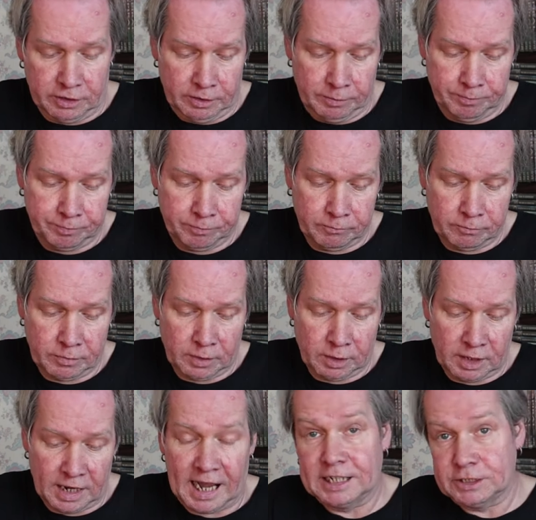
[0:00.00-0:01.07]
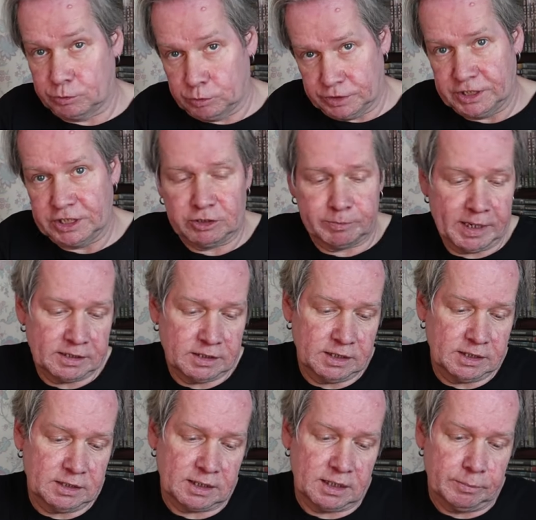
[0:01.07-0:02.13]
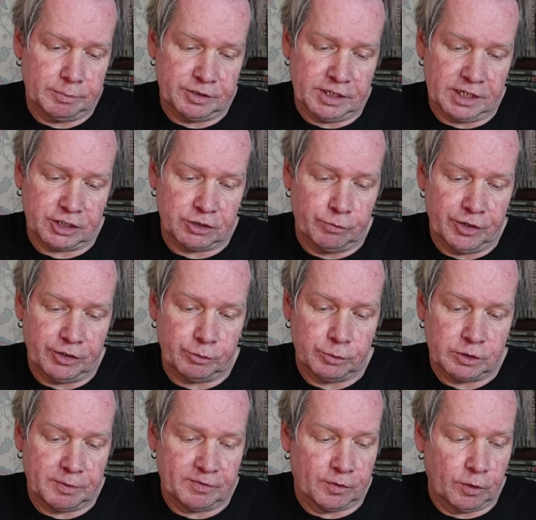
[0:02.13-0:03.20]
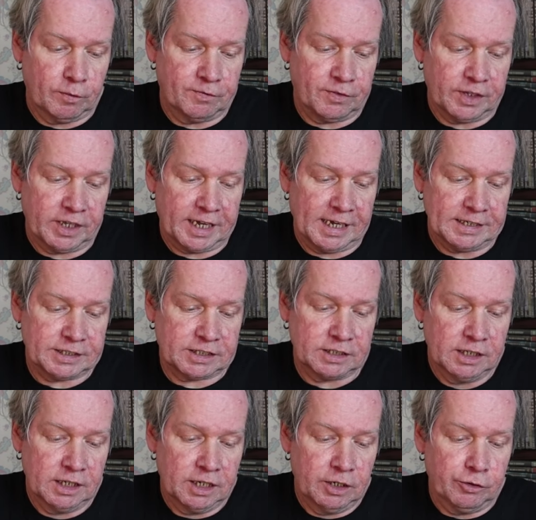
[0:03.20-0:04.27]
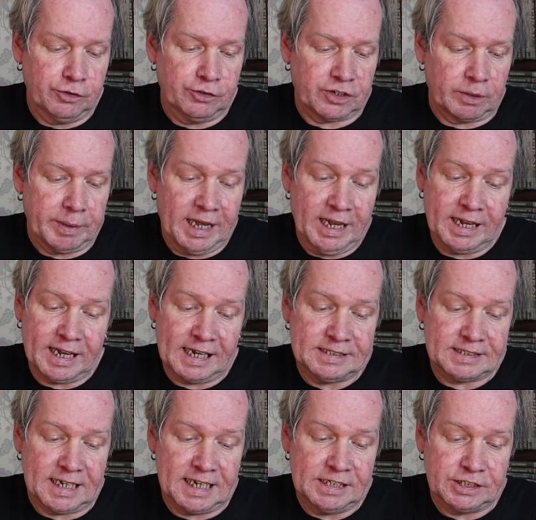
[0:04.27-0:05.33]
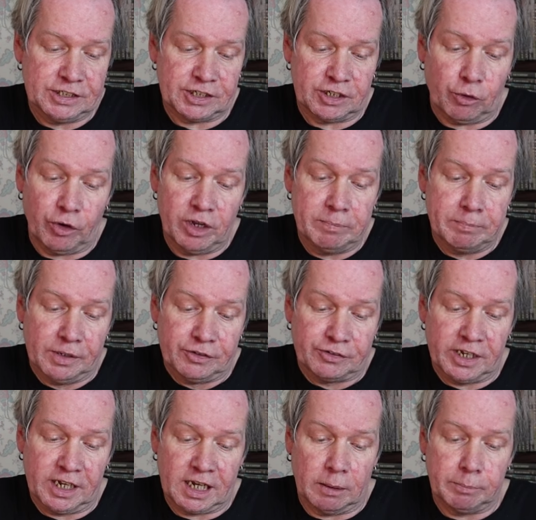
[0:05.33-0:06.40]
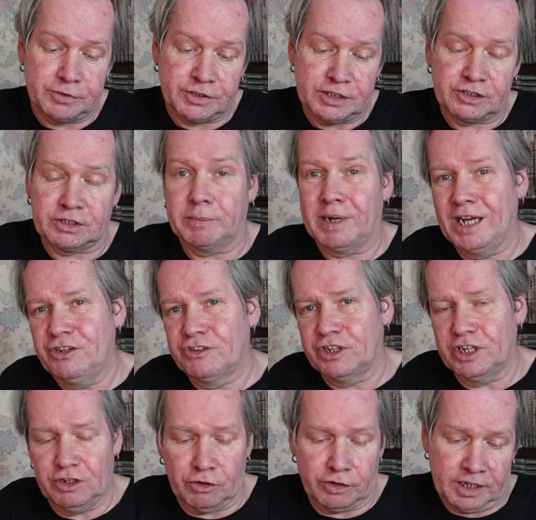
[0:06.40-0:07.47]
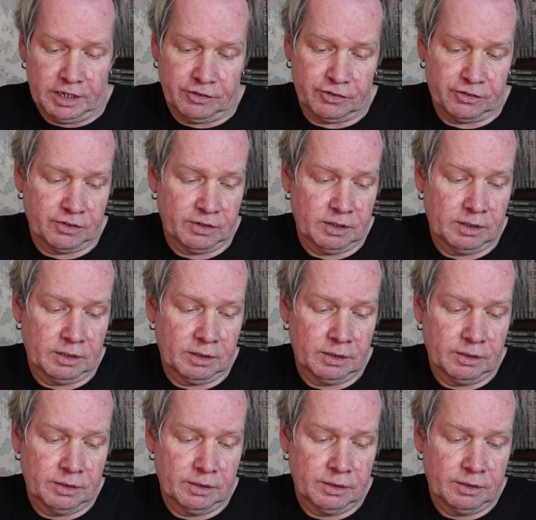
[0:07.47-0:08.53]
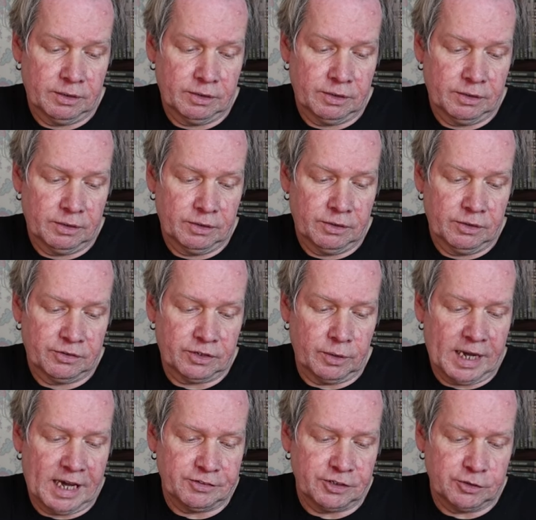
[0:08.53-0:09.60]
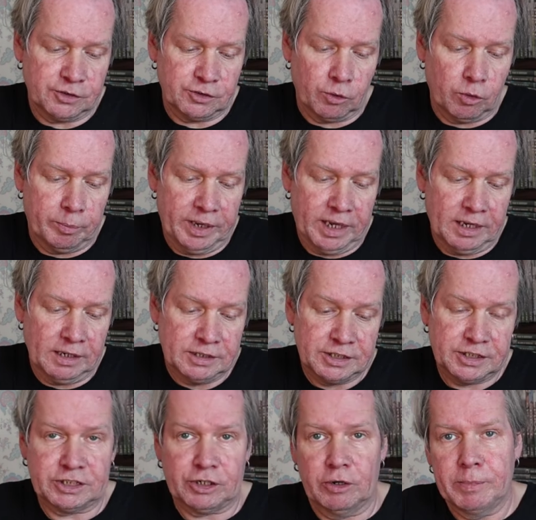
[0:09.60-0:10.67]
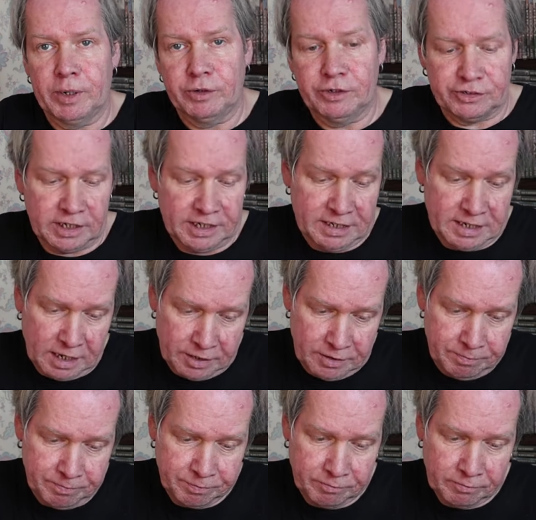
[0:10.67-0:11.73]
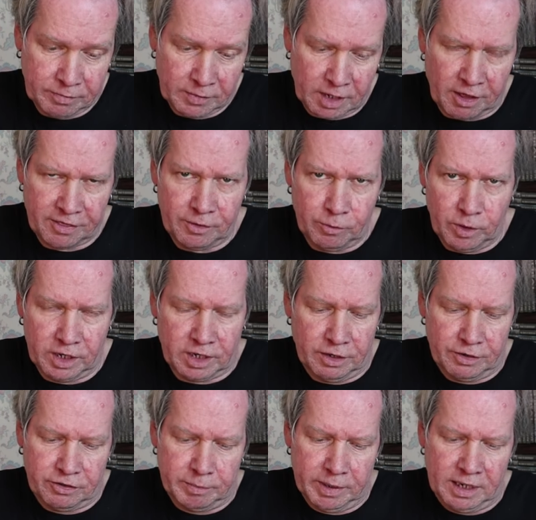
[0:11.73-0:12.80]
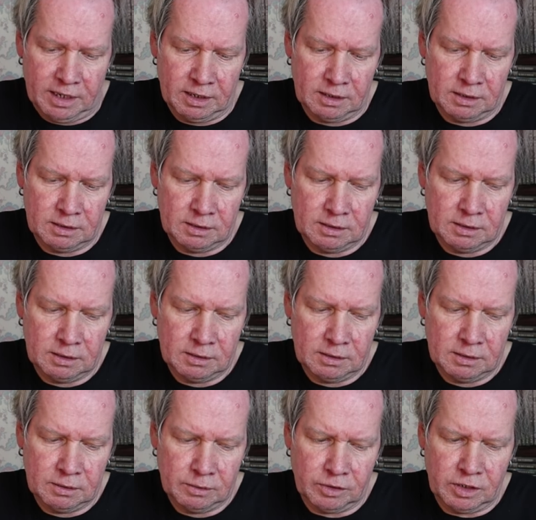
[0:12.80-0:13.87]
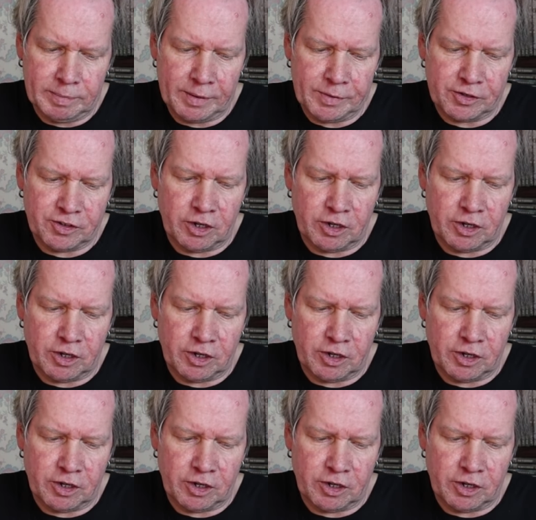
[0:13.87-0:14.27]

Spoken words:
hunt. As was expected, a protection ritual was performed for the guests using some incantations and ointments encompassing some ancient goddess. So as this is all being ceremoniously done, a thought occurred to me. What about the